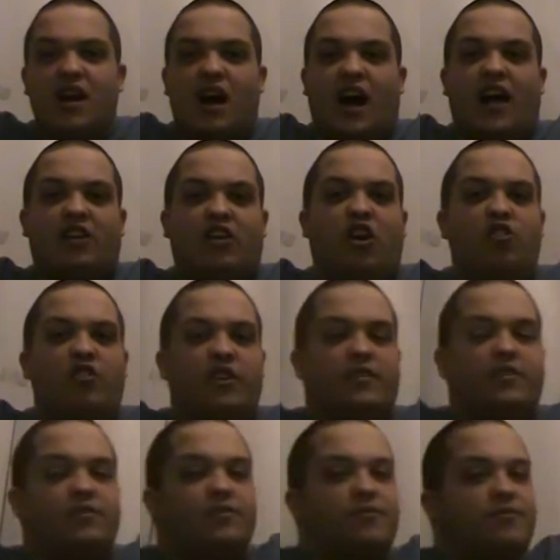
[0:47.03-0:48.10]
I called it.
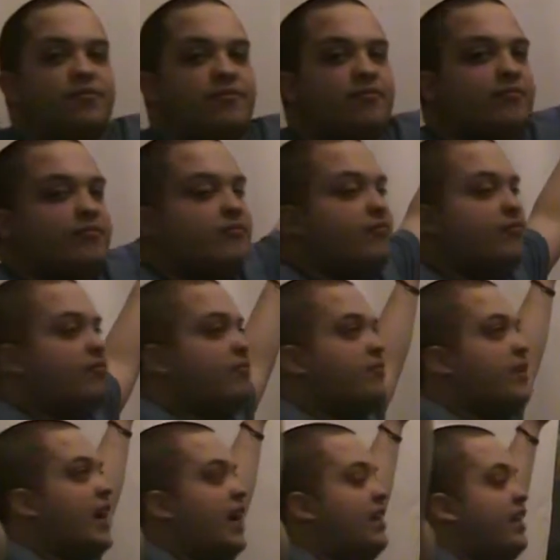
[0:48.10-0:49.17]

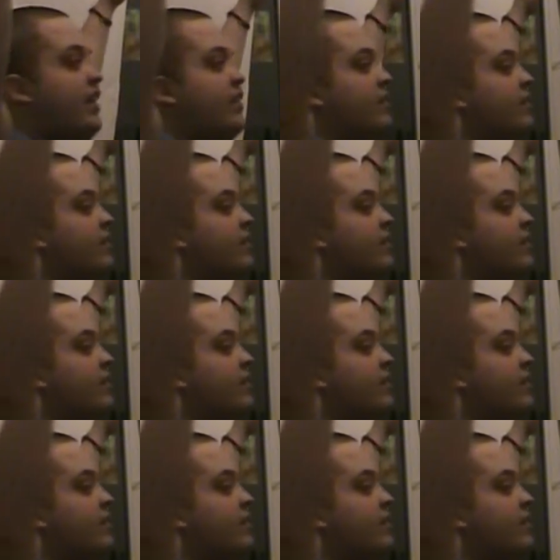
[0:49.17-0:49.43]
I did.